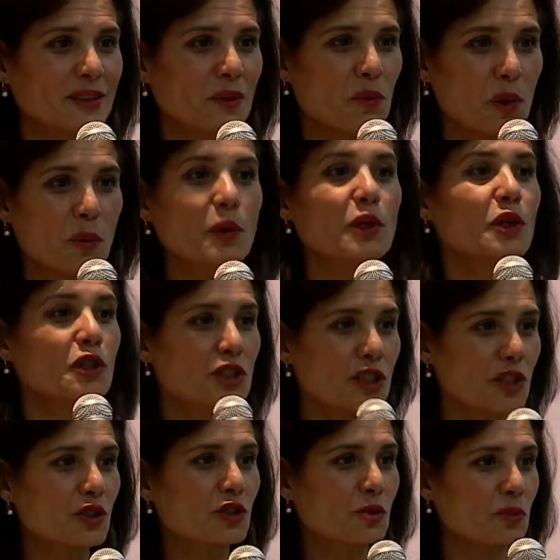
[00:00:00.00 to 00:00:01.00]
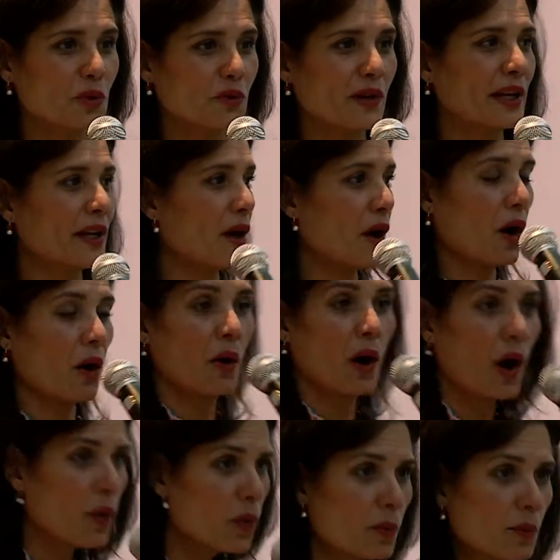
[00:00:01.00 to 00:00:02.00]
We will continue to provide our
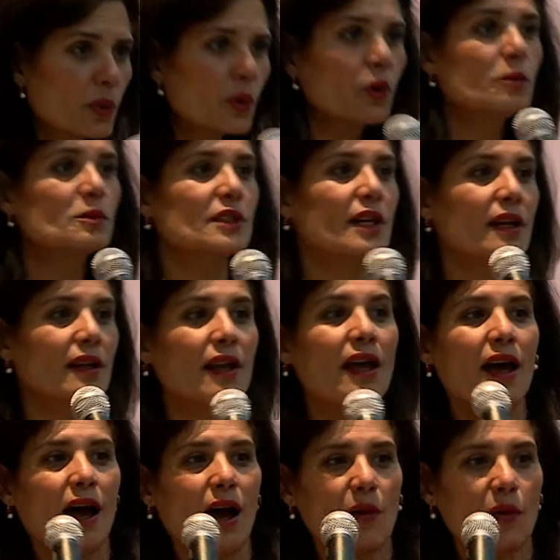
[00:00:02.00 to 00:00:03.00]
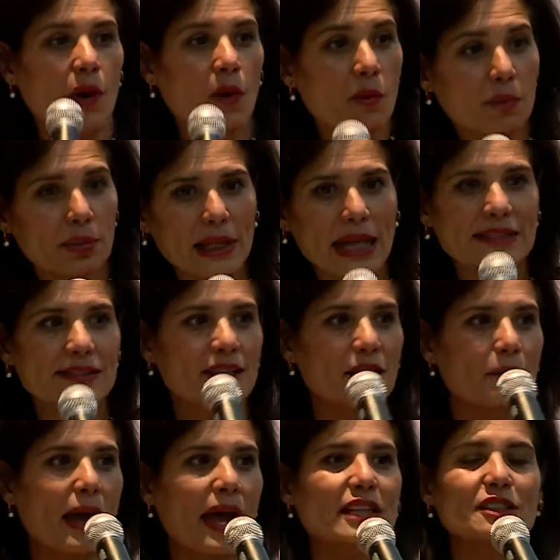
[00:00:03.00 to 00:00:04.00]
own brooms and our own plastic
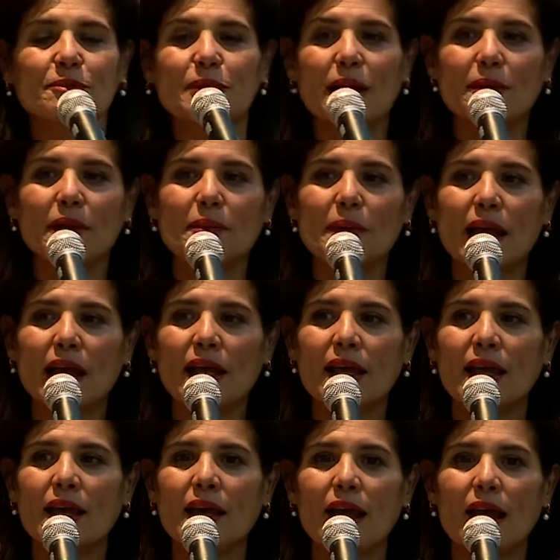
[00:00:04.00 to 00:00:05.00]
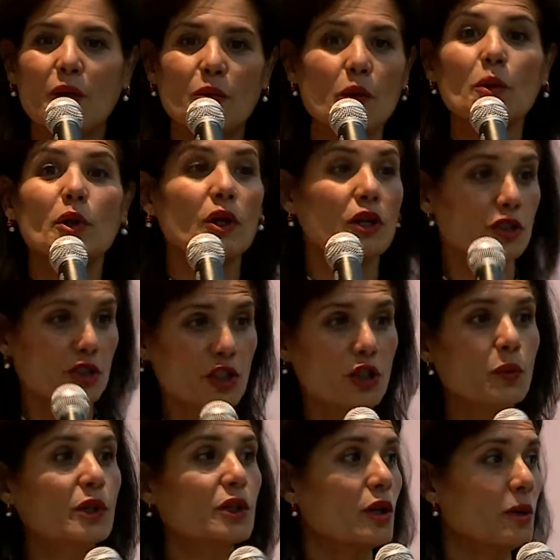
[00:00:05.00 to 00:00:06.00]
bags, blah, blah, blah. And we will
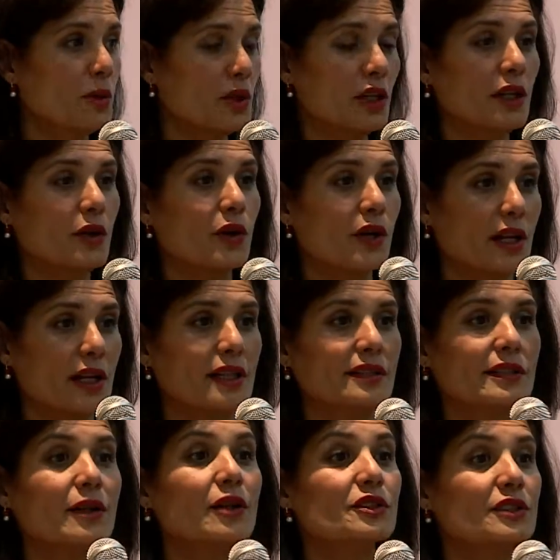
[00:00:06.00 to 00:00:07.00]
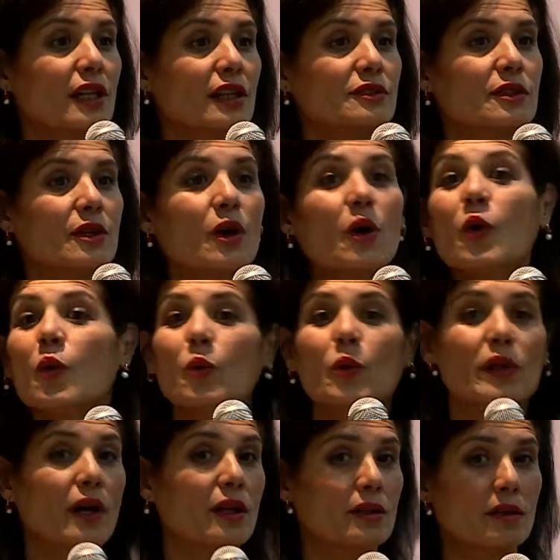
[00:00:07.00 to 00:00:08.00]
continue with community organizing ourselves
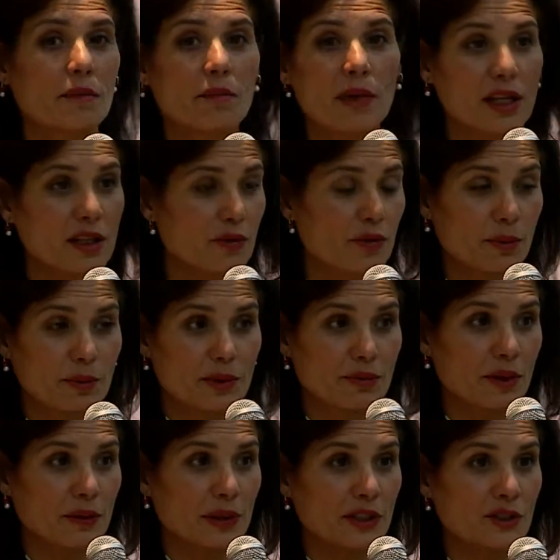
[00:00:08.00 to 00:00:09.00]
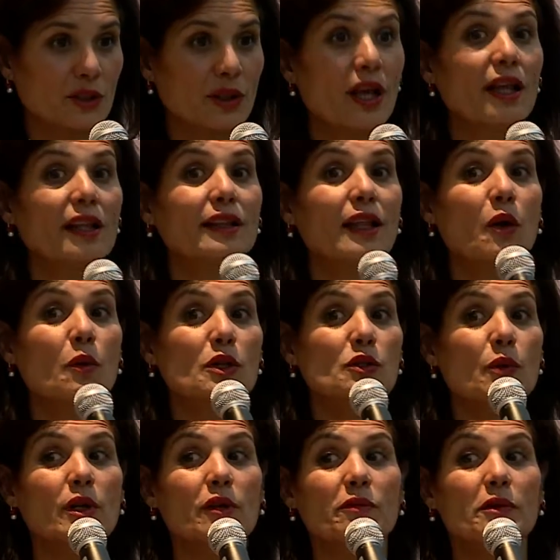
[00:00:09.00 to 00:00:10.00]
without money from the foundation. That was
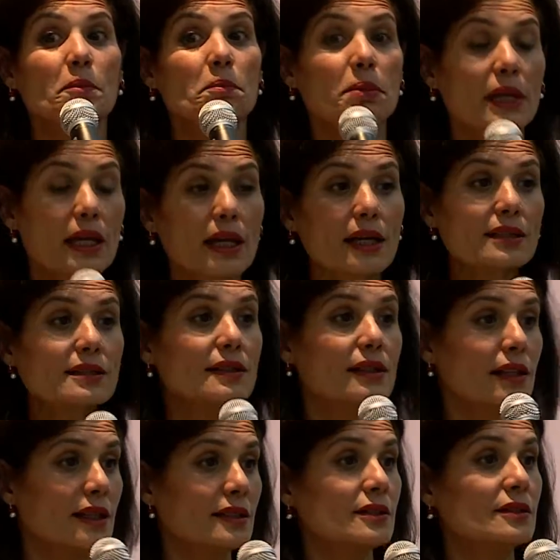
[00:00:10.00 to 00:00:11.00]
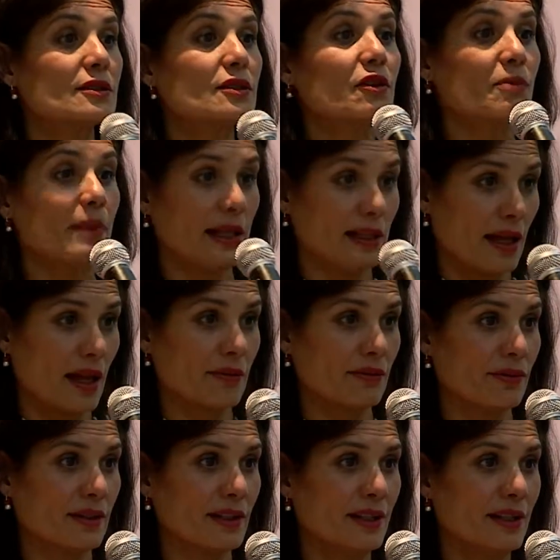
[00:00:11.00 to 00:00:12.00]
one of the biggest lessons of my life.
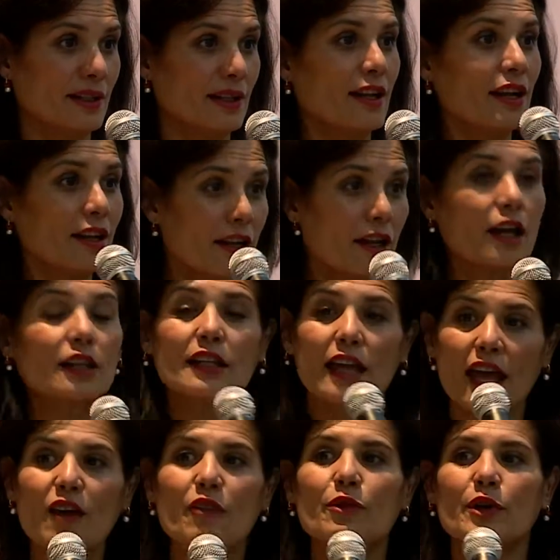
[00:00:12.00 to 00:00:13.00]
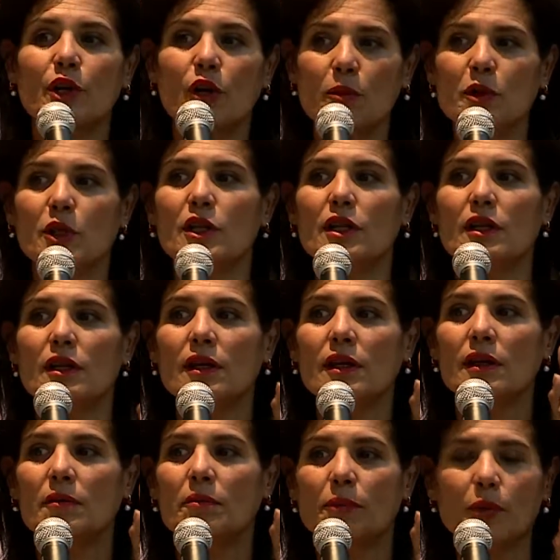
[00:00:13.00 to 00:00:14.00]
Not every community
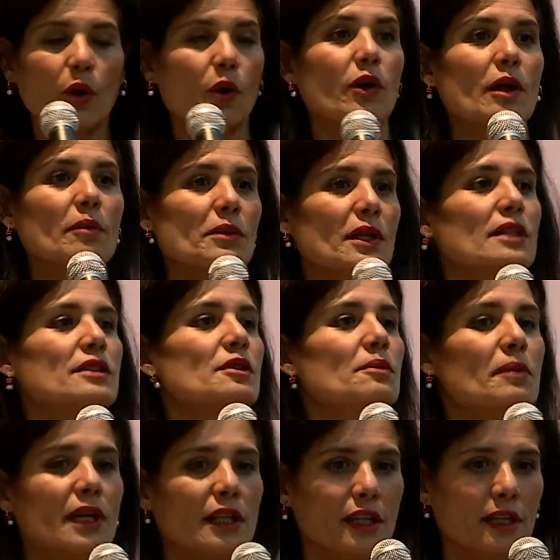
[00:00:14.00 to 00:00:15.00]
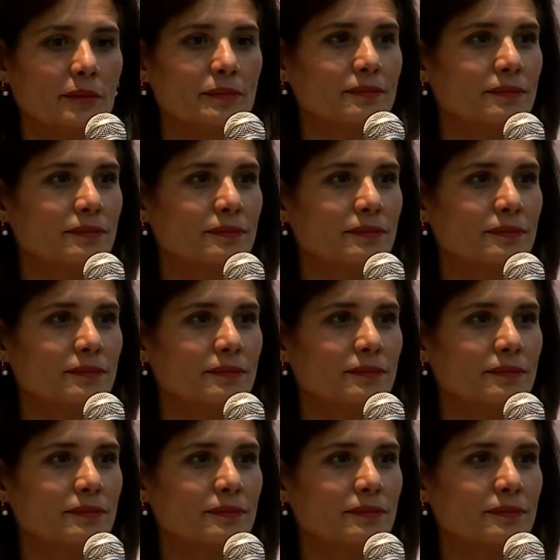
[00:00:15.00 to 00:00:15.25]
program needs money.